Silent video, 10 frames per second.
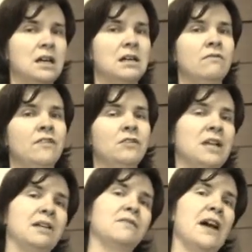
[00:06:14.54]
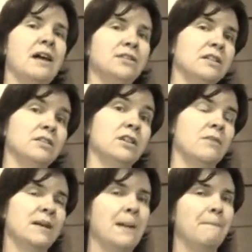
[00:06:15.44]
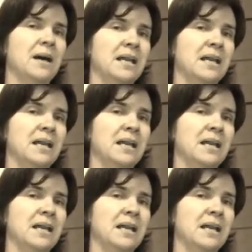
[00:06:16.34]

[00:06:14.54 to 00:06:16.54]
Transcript: if all else fails, then so be it.